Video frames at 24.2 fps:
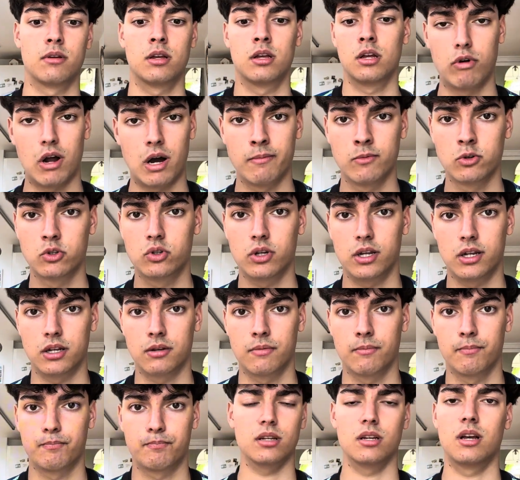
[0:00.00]
Real Madrid,
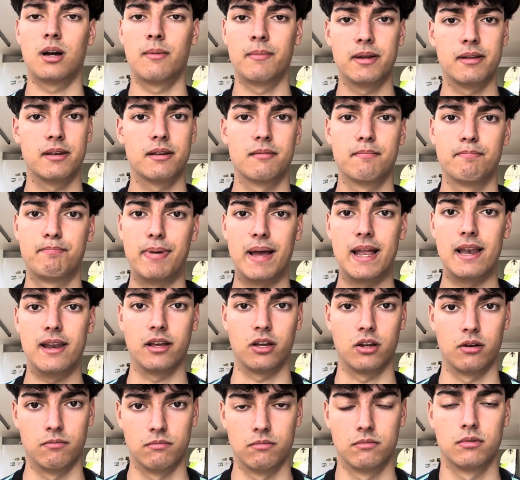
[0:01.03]
I mean,
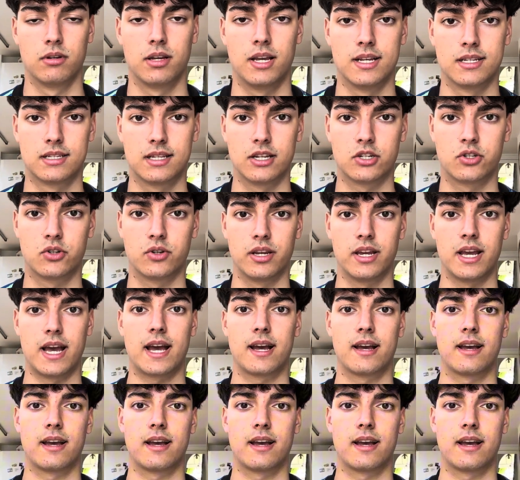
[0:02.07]
Bellingham is literally